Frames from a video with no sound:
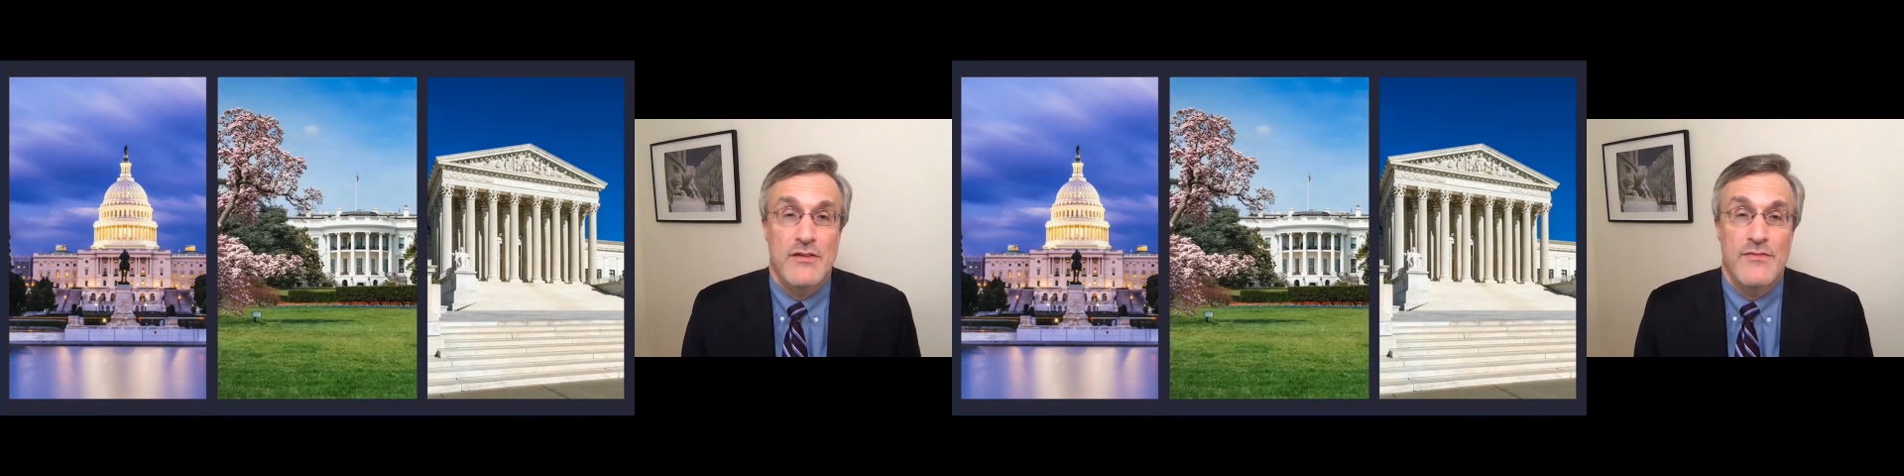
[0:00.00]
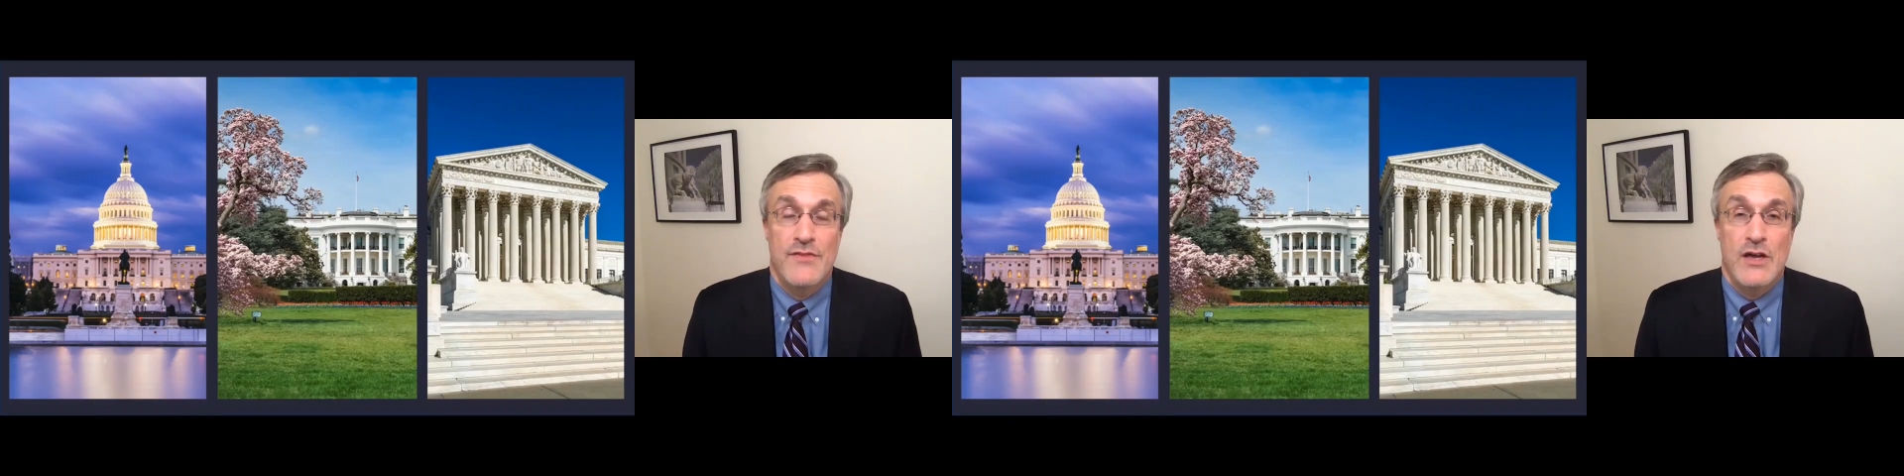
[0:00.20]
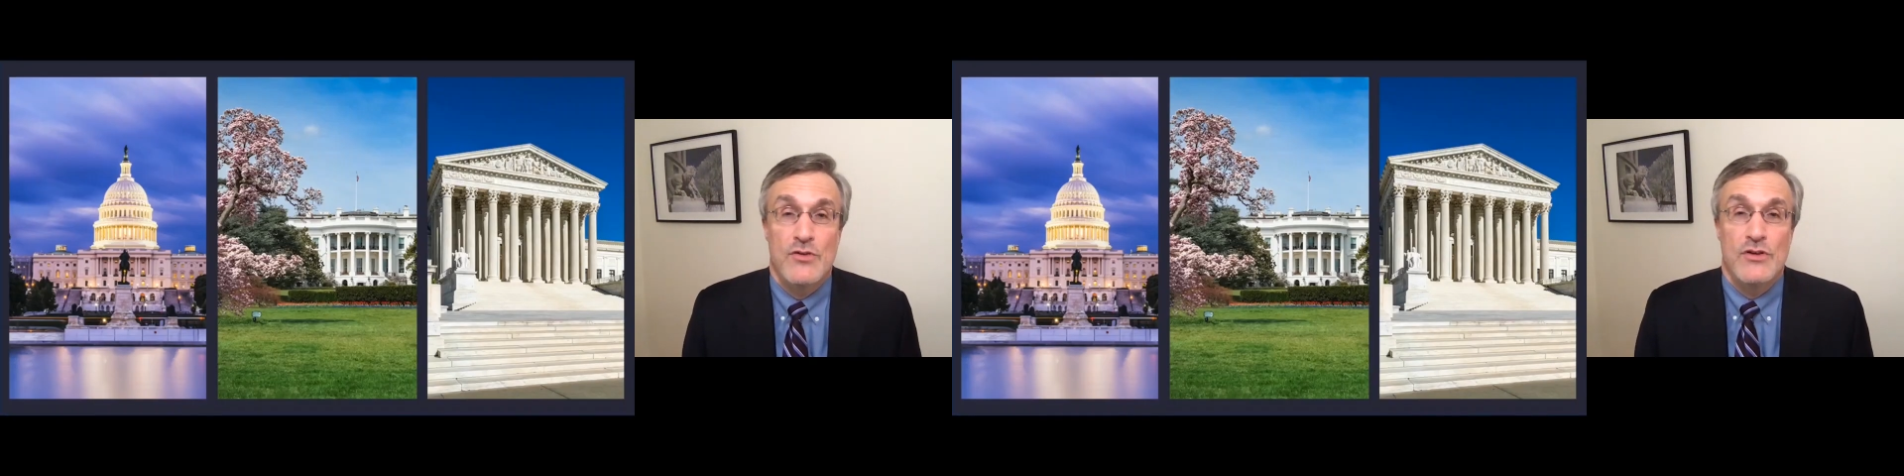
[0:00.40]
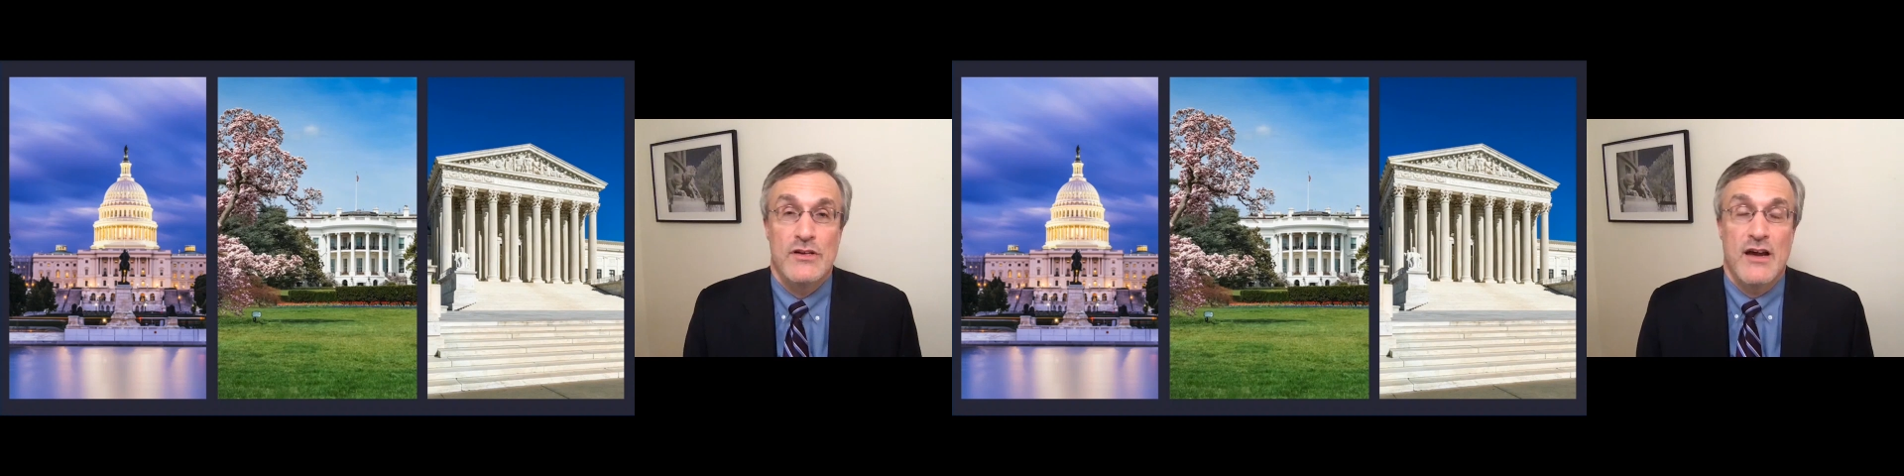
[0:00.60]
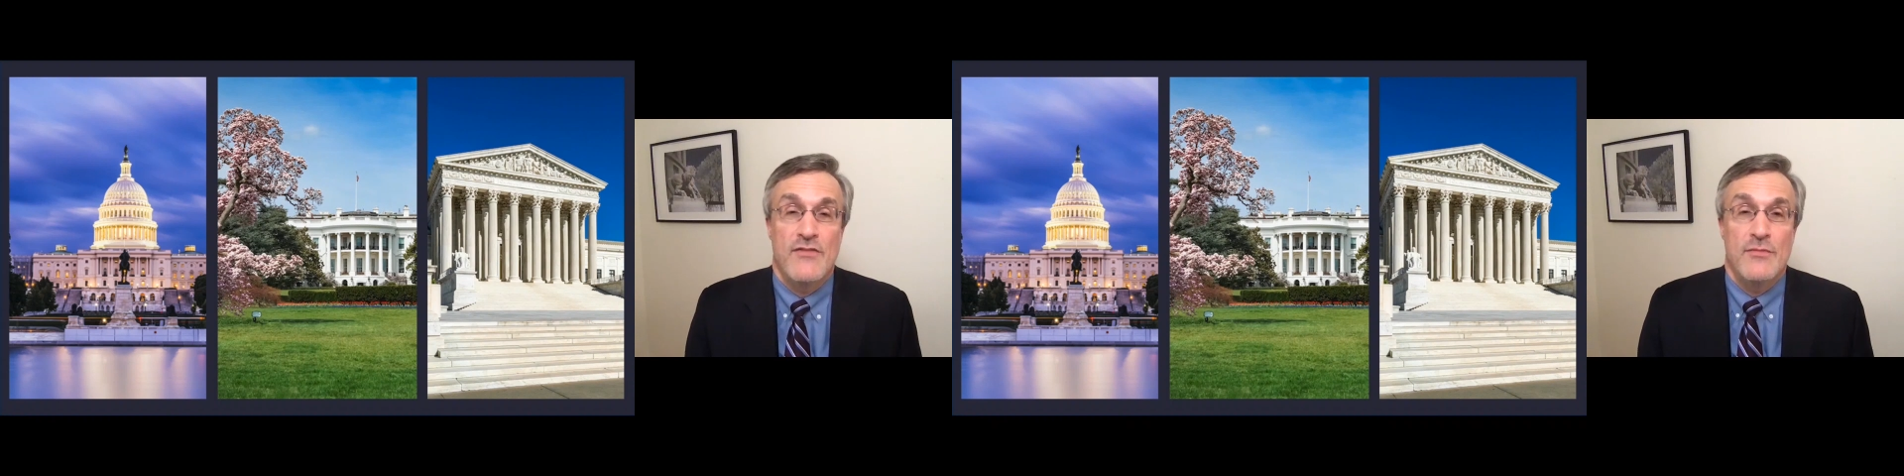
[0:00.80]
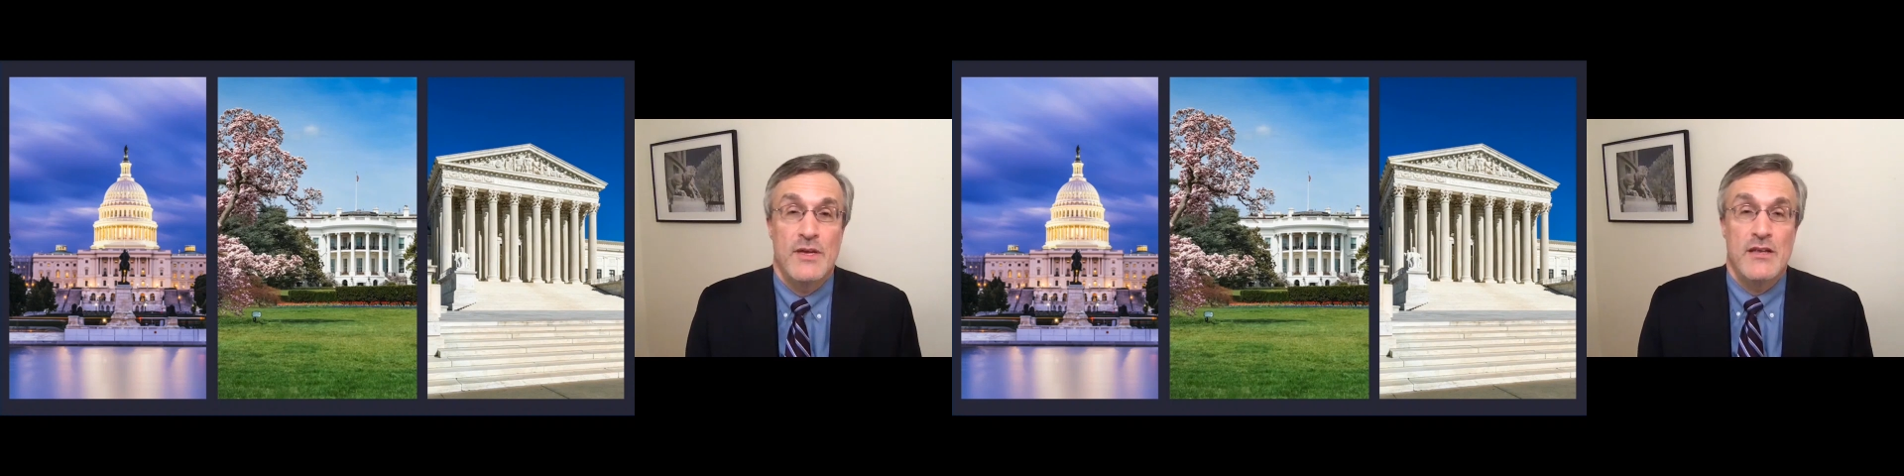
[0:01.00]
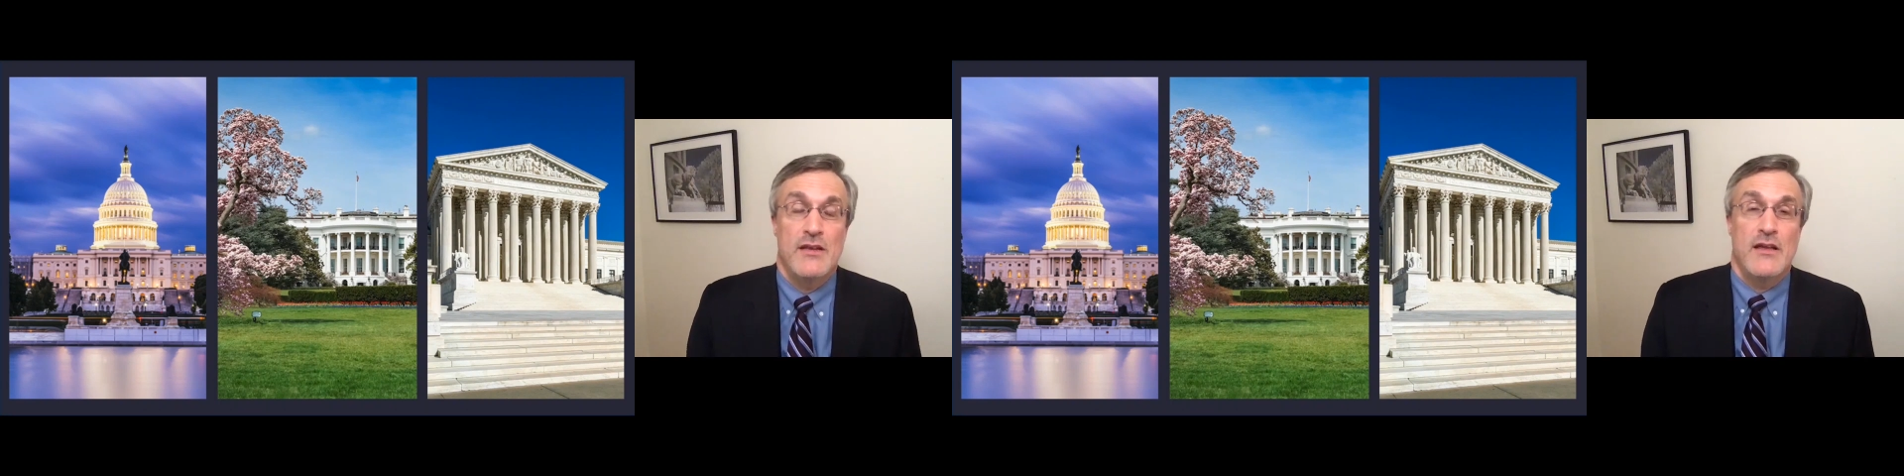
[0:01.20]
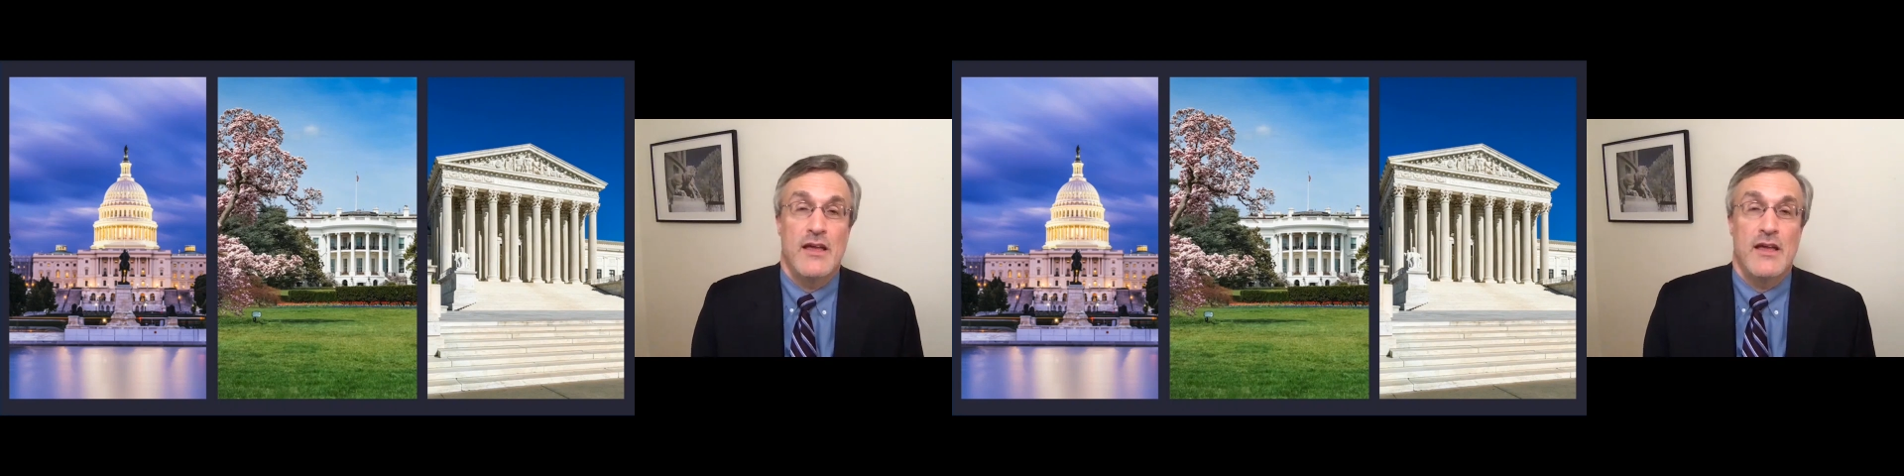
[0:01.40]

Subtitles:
the federal government,